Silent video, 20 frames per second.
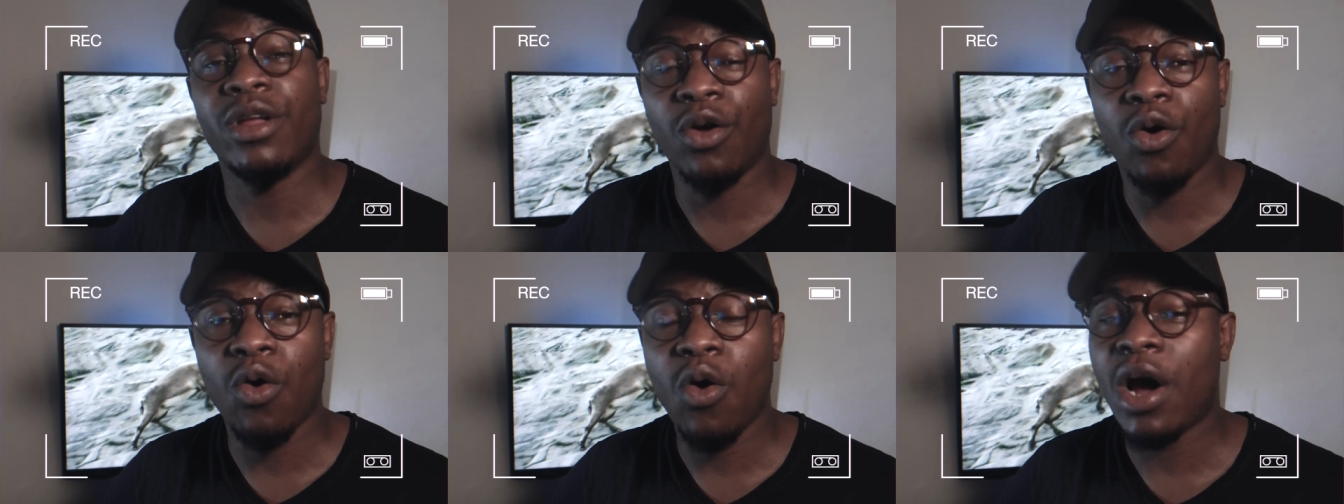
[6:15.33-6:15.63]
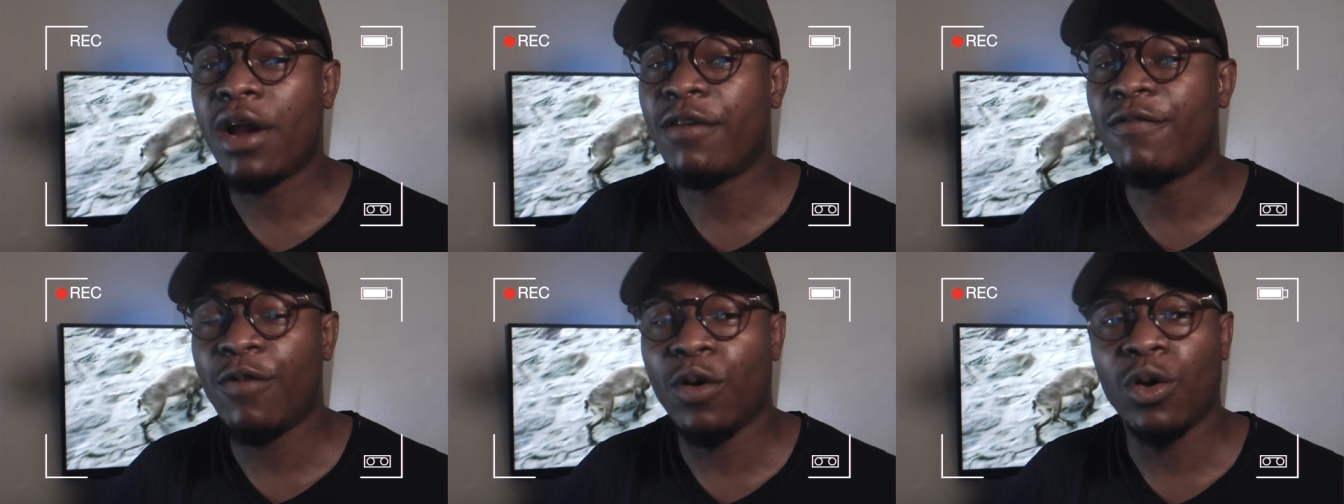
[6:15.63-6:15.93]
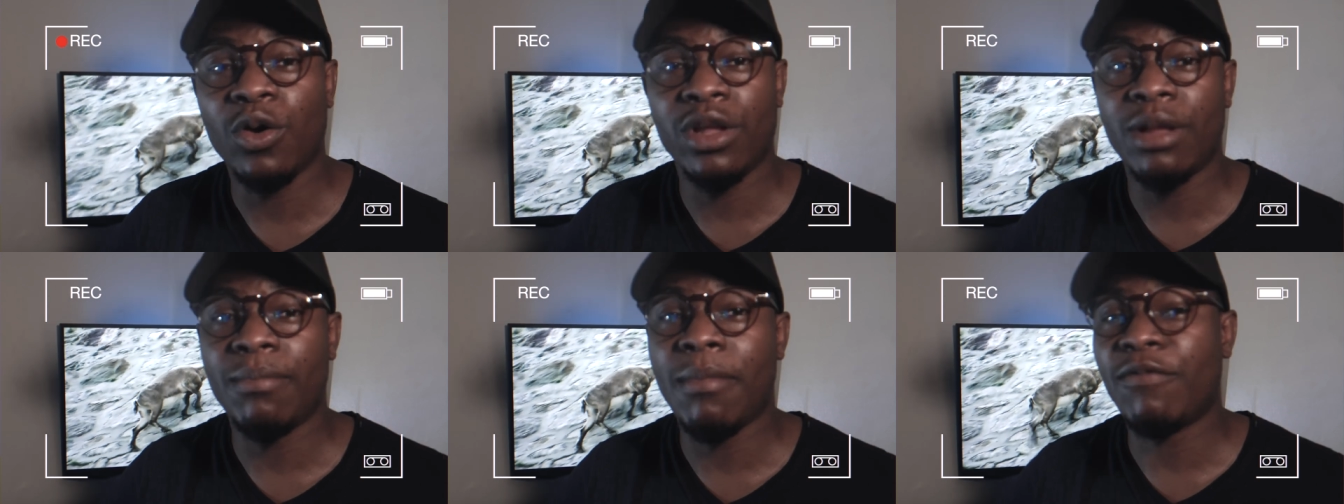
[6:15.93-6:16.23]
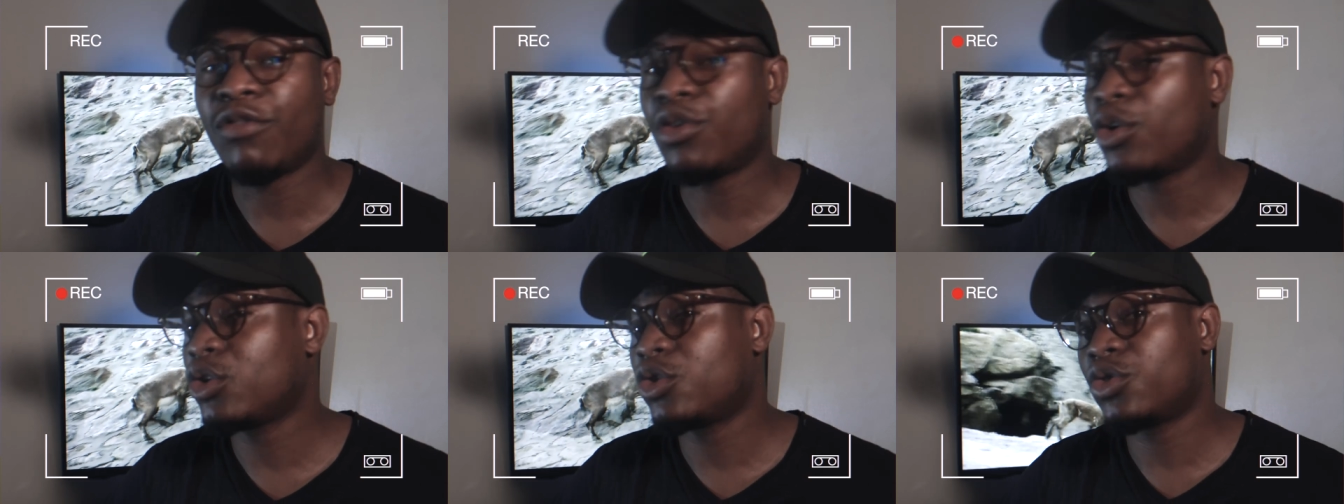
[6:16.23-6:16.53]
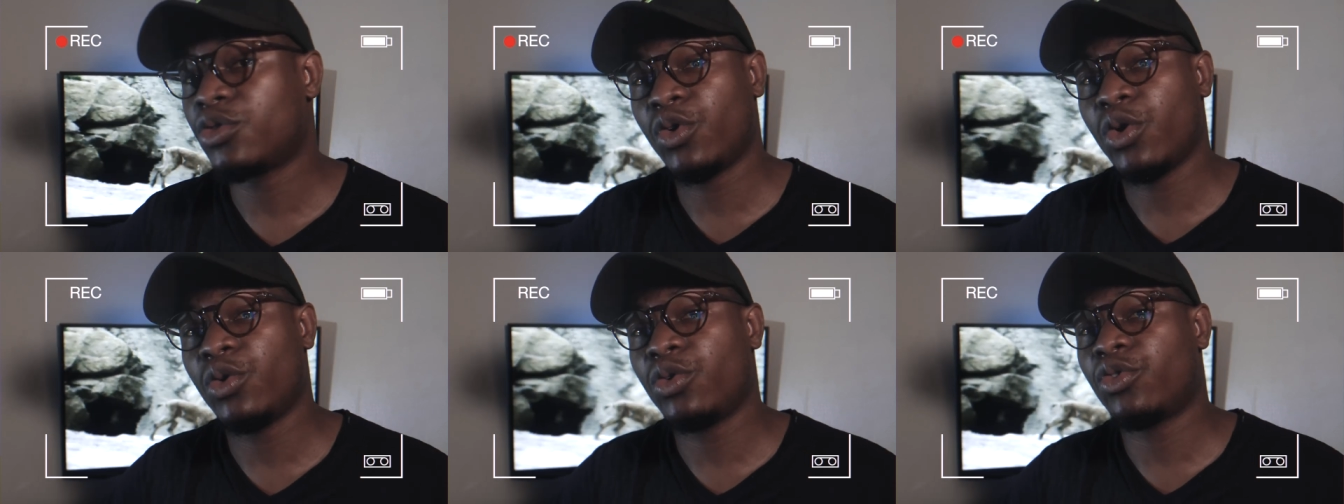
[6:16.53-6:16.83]
You can go and follow them. I've
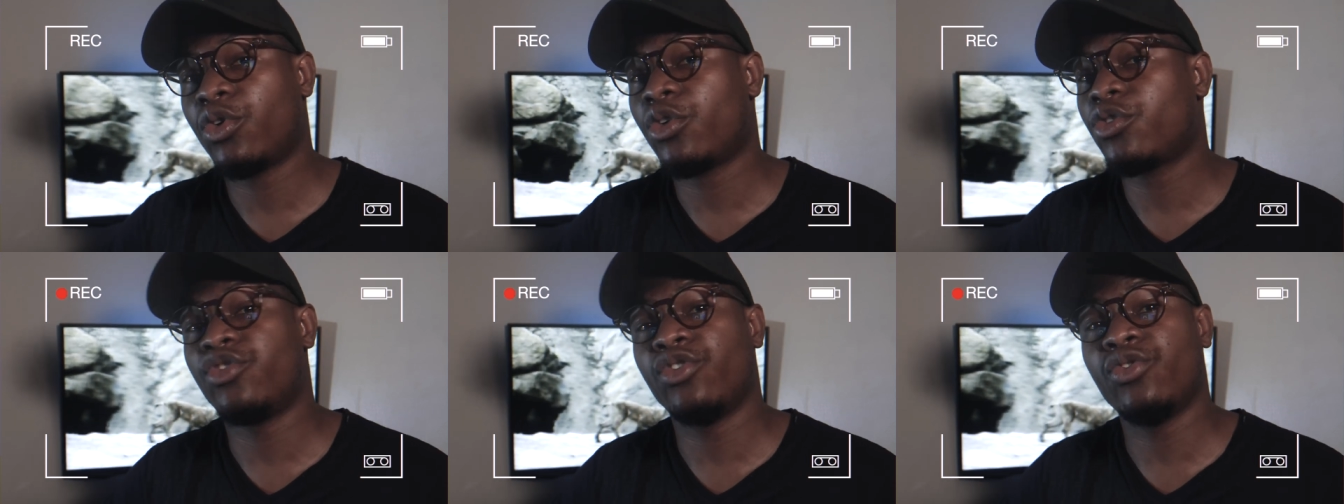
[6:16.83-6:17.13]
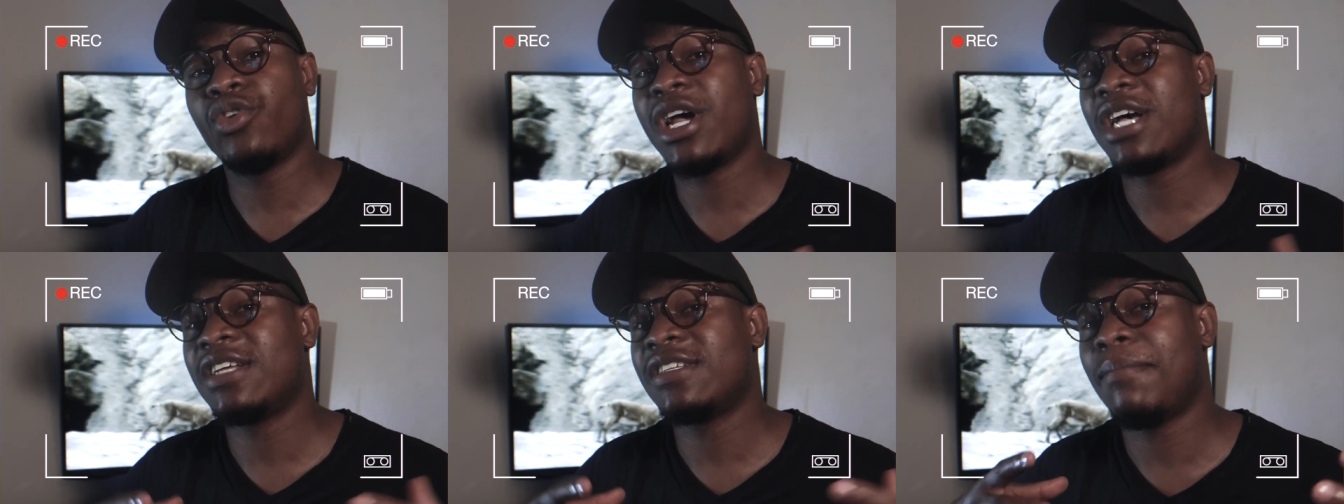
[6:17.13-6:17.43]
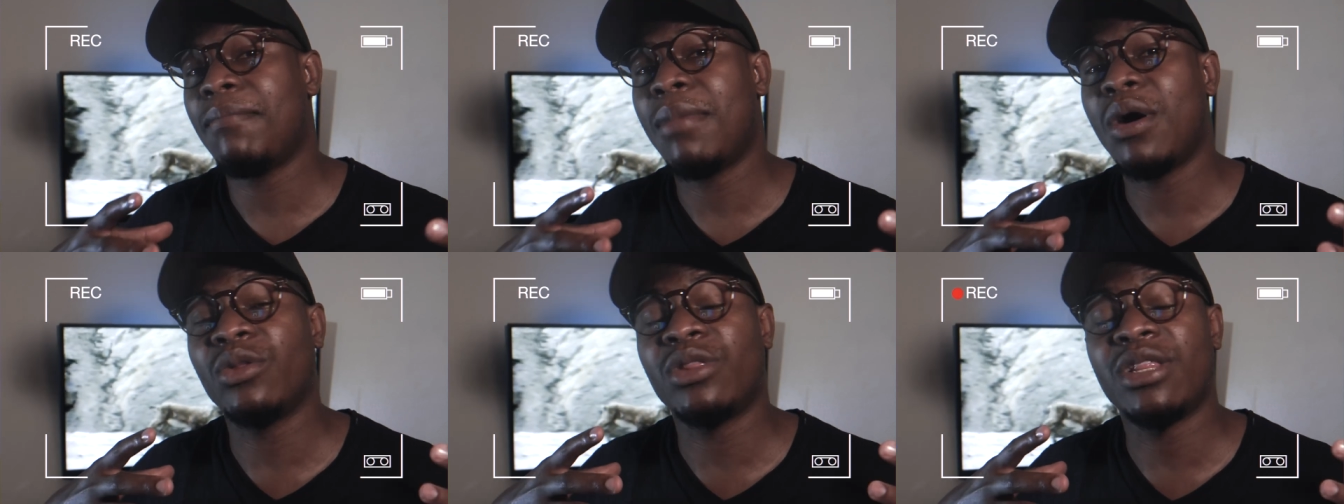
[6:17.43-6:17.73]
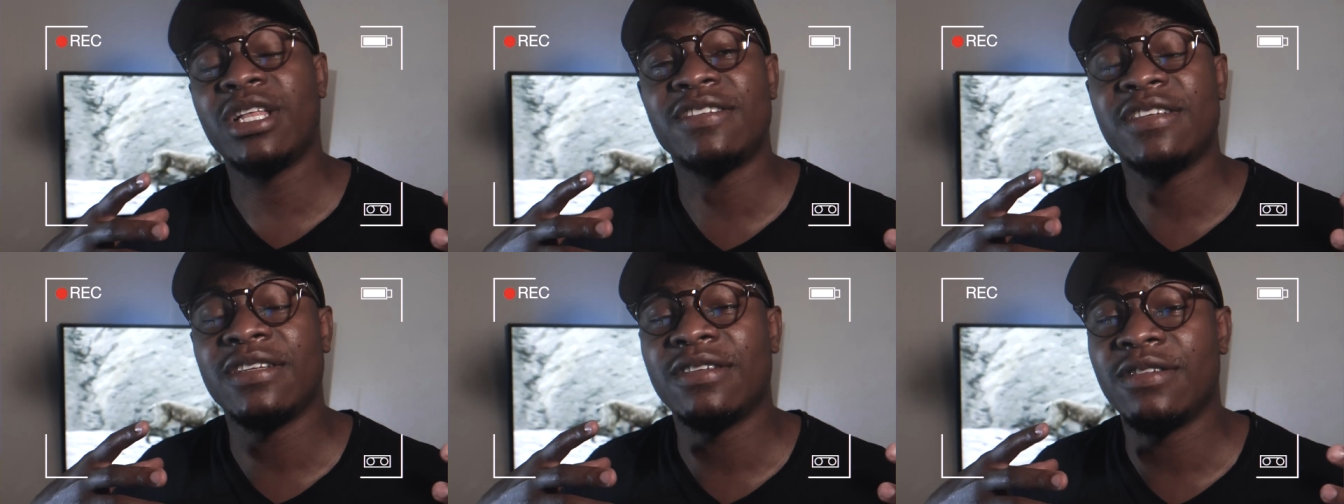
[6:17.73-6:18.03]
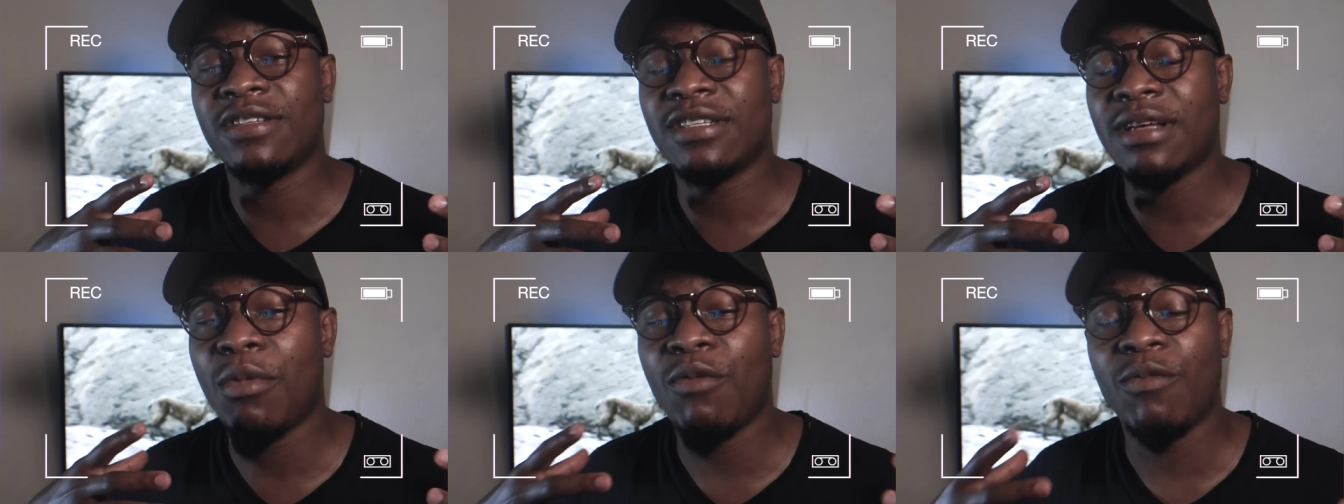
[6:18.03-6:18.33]
talked to talked to you guys about
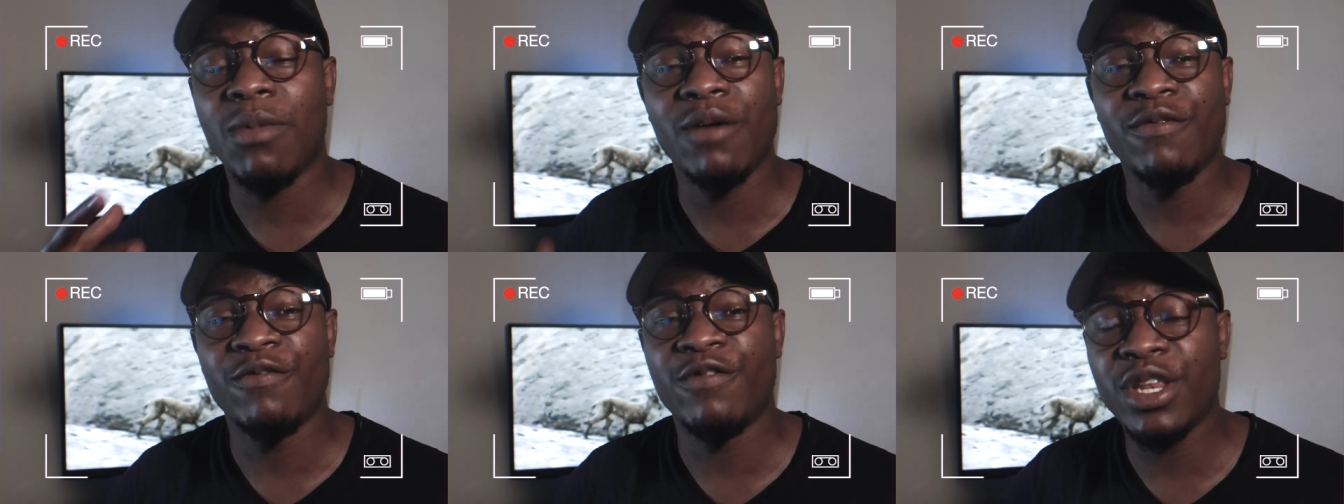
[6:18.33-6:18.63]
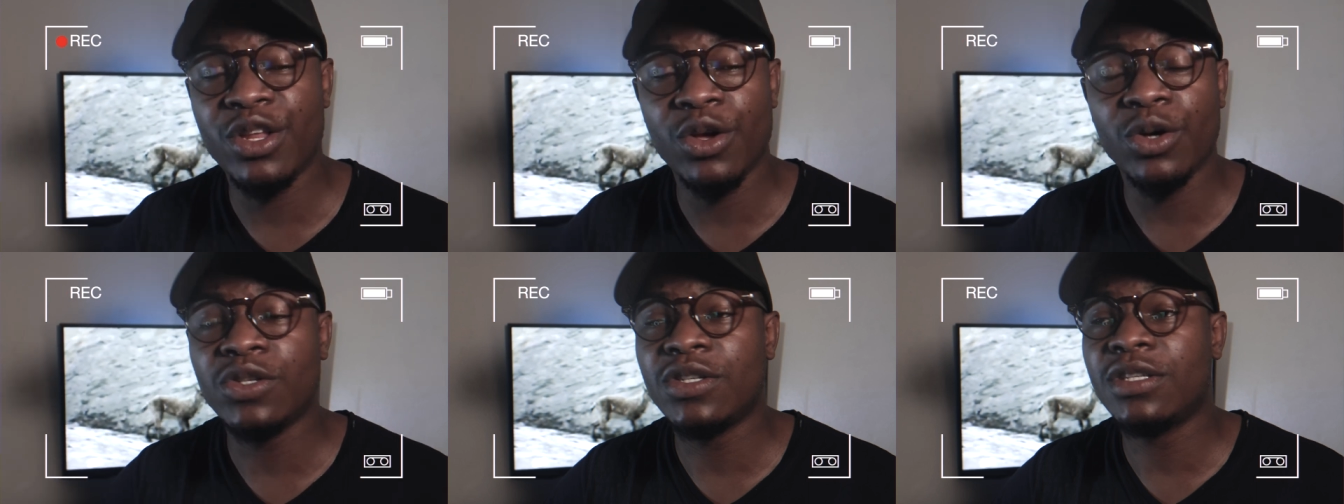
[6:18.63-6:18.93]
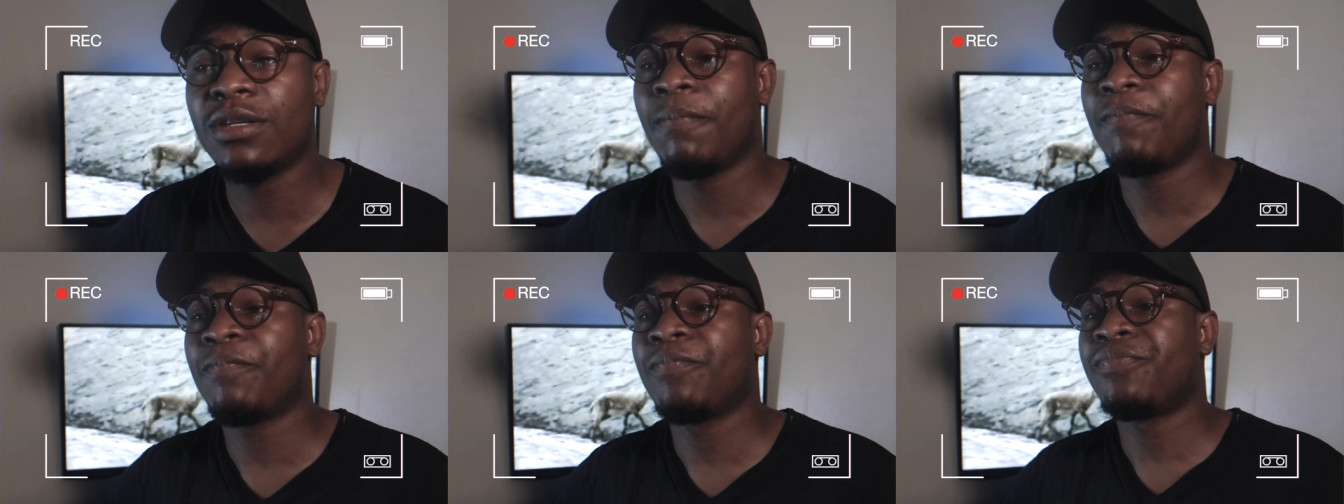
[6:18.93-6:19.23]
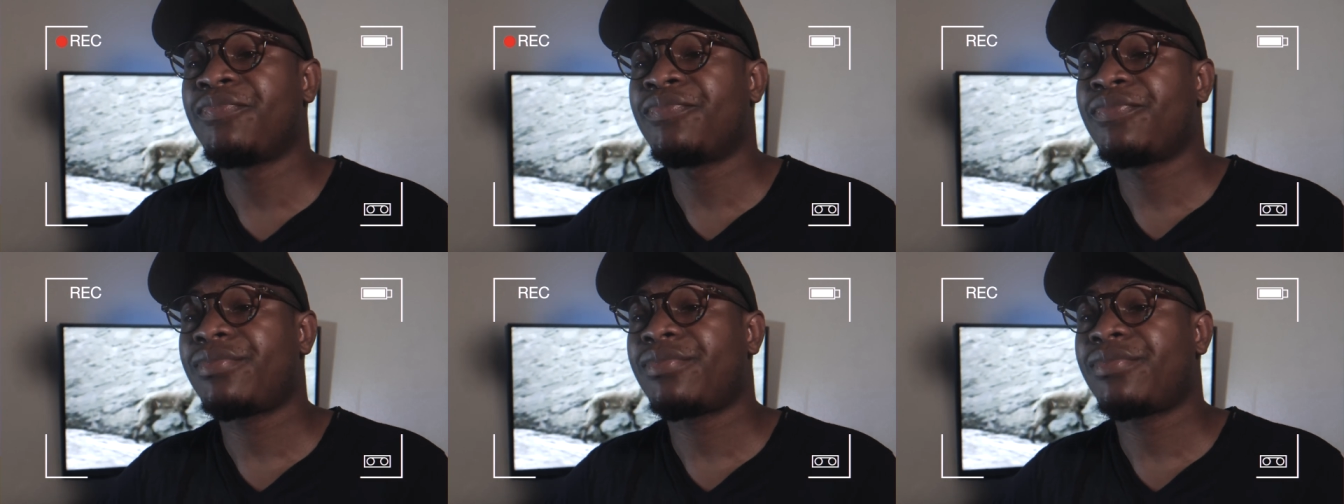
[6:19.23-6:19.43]
this in some of my videos,